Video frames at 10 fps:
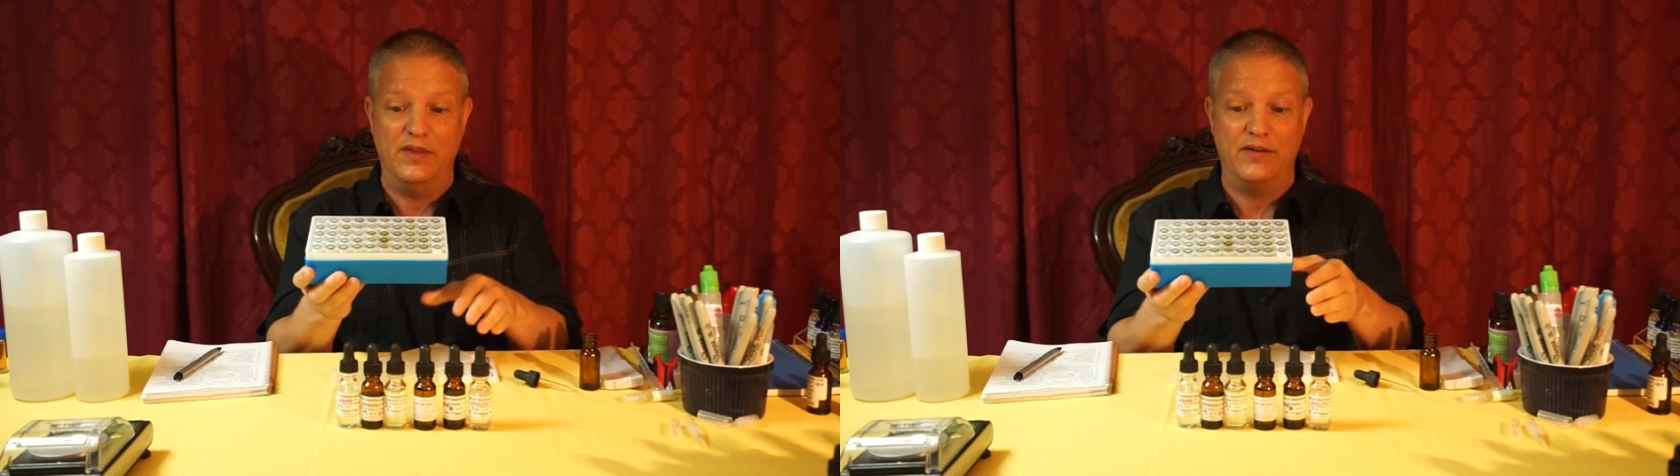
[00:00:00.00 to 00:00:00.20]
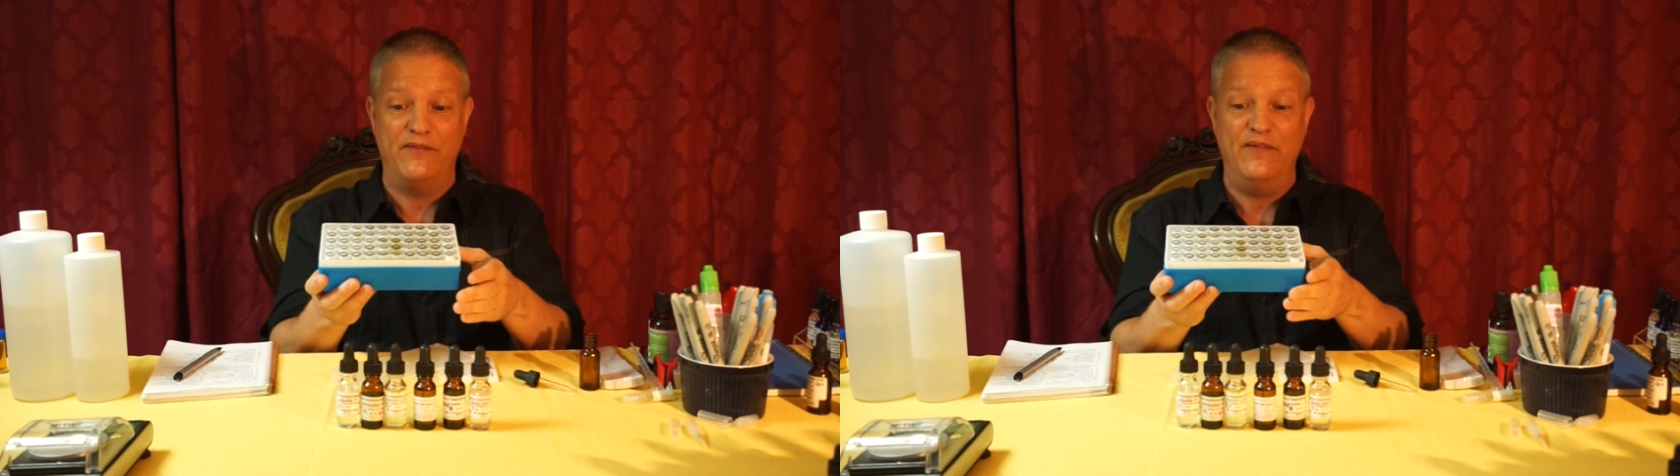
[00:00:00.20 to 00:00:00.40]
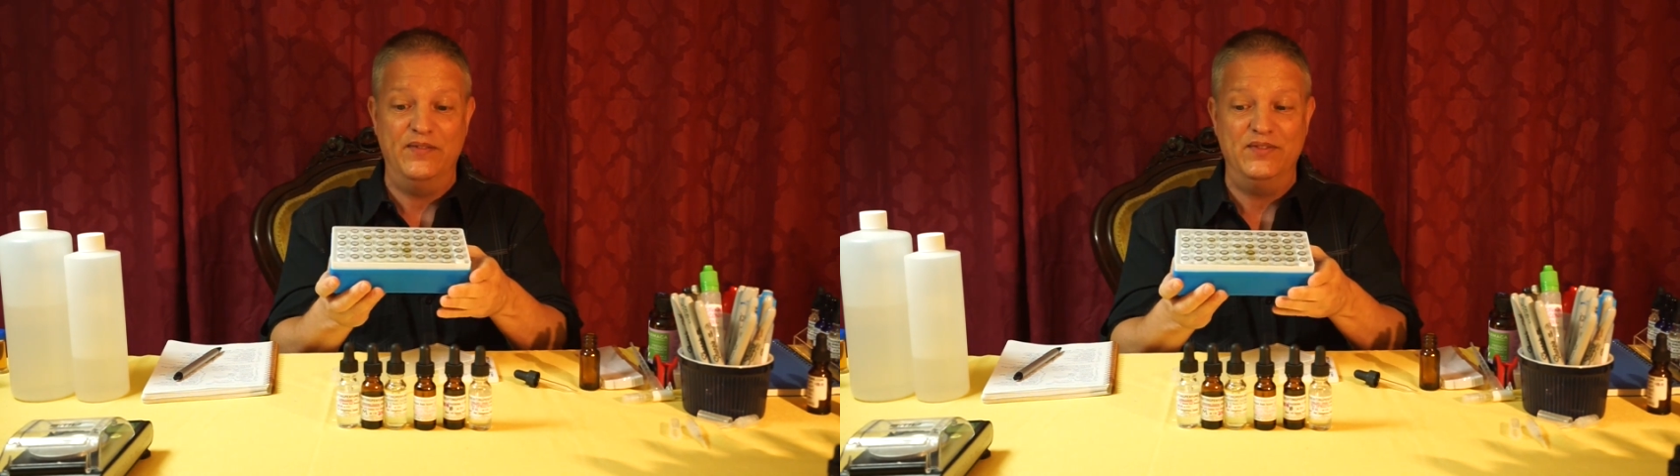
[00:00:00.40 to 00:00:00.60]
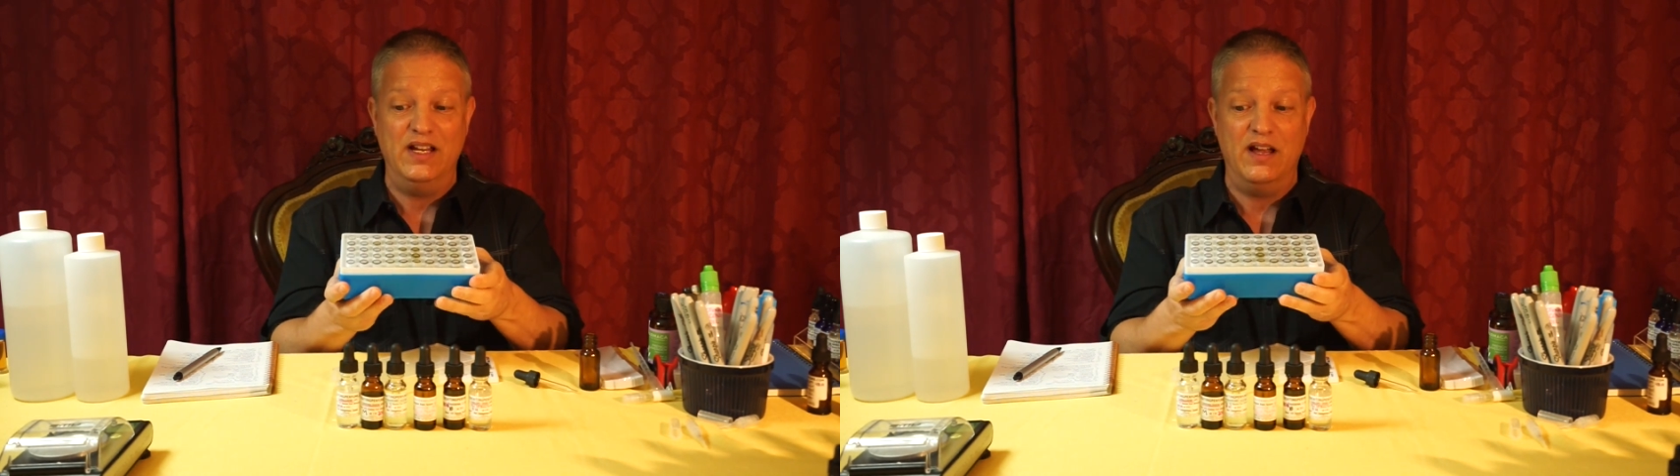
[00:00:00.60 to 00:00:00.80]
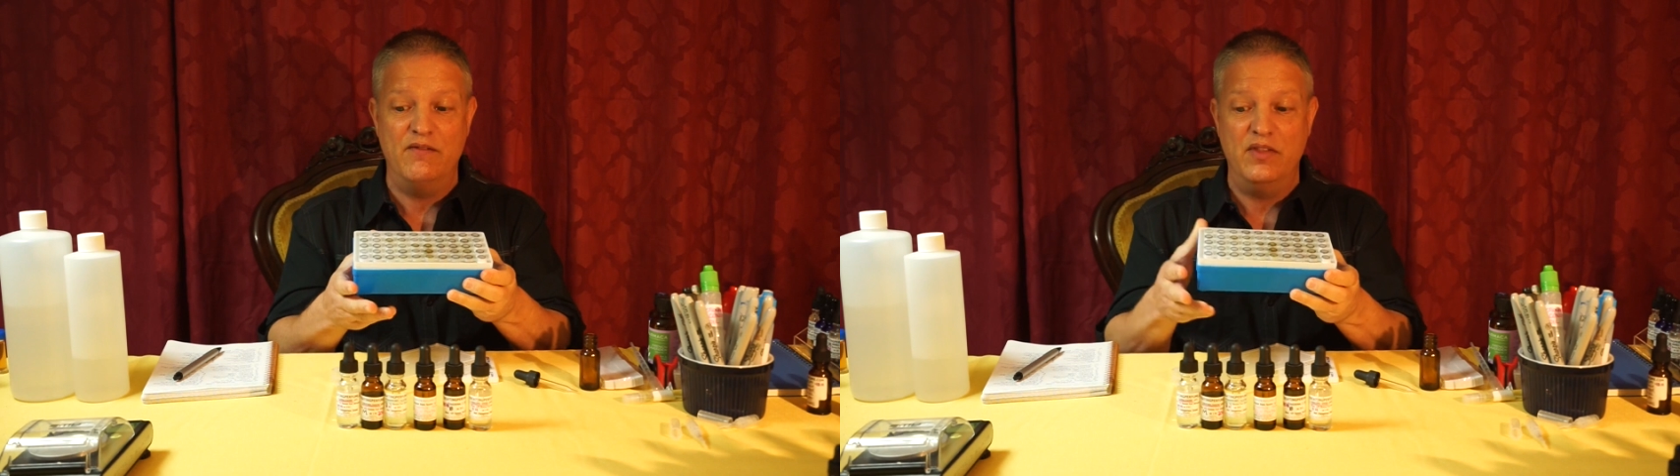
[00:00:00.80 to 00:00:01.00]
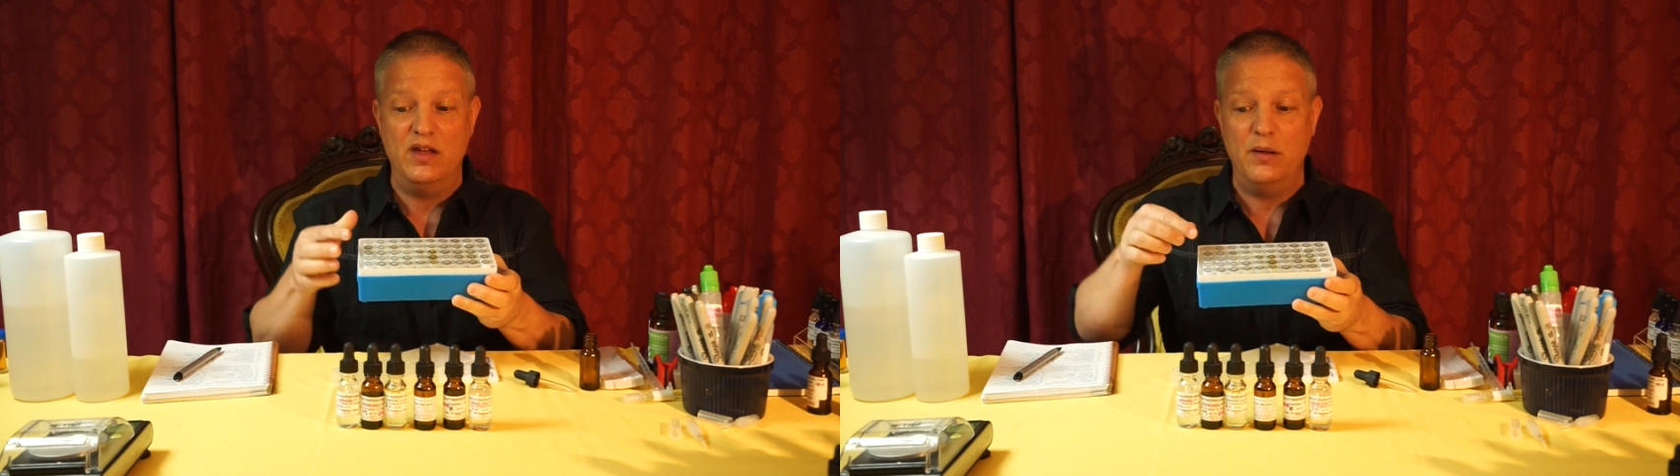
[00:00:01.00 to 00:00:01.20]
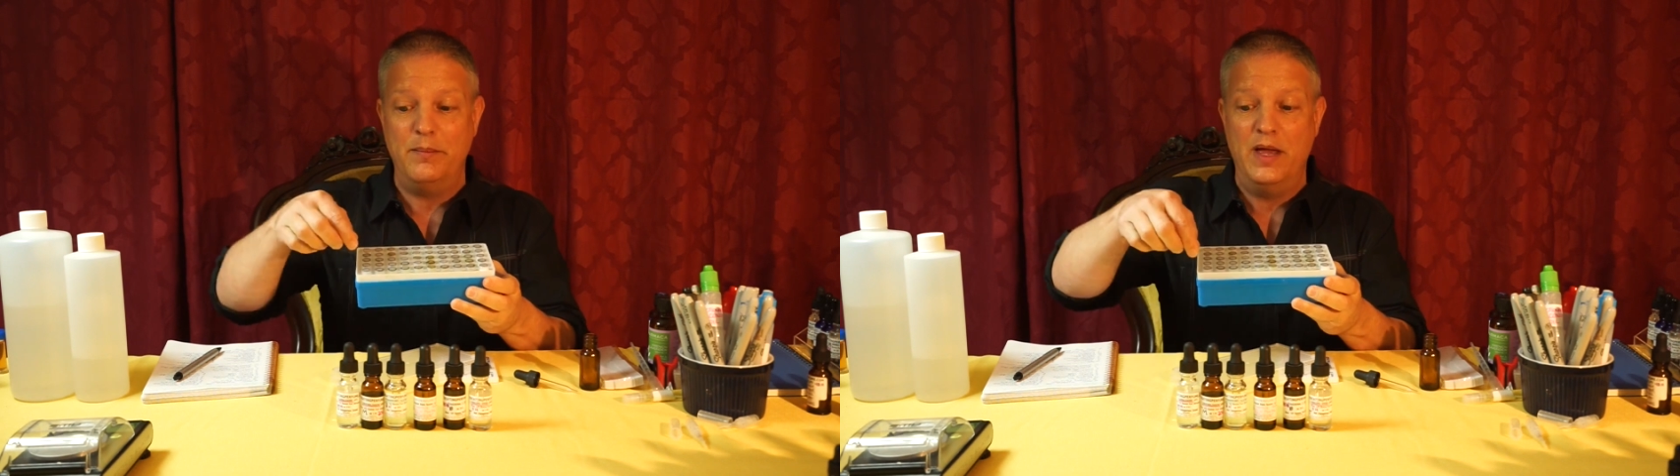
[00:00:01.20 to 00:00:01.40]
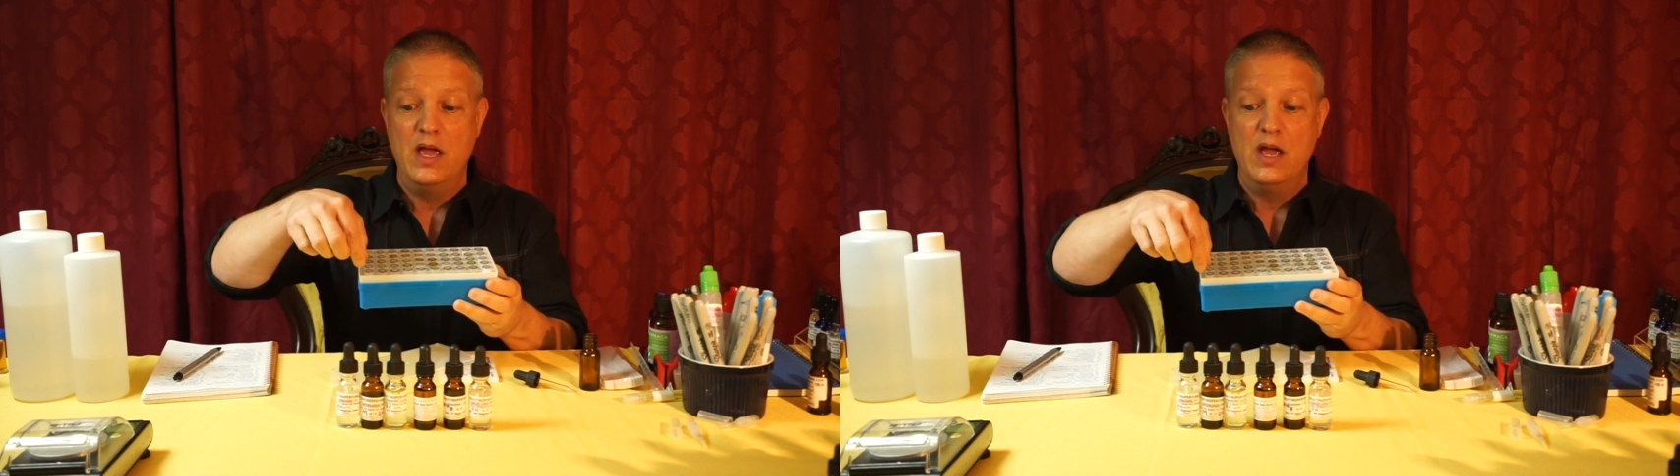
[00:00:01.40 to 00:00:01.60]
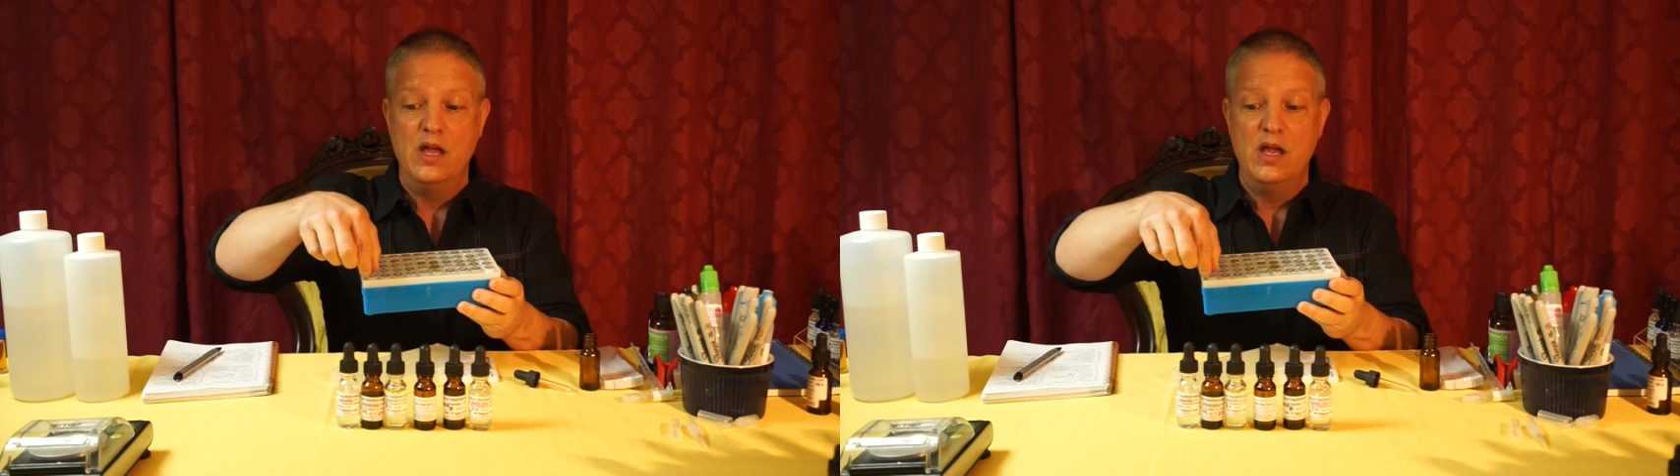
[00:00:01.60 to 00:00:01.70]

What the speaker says: There are 50 of them.